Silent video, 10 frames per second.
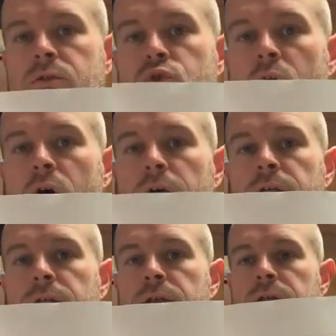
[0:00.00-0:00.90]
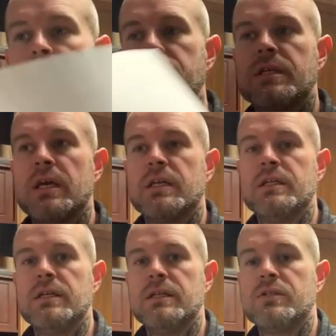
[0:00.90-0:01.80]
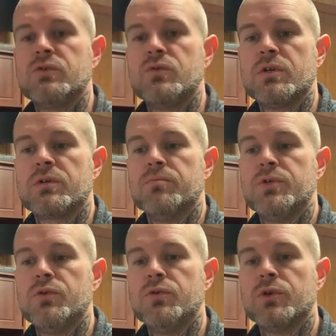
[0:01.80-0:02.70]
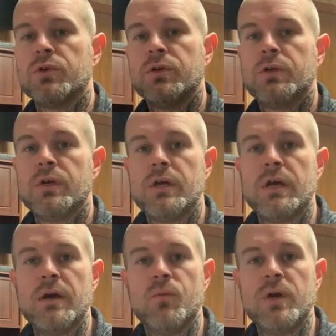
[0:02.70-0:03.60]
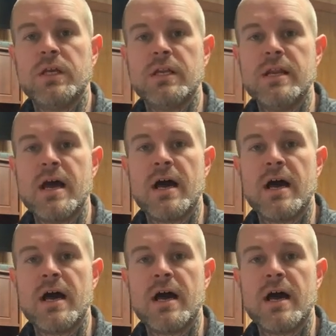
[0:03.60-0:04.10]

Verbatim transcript: drawing scanned into the computer, and we can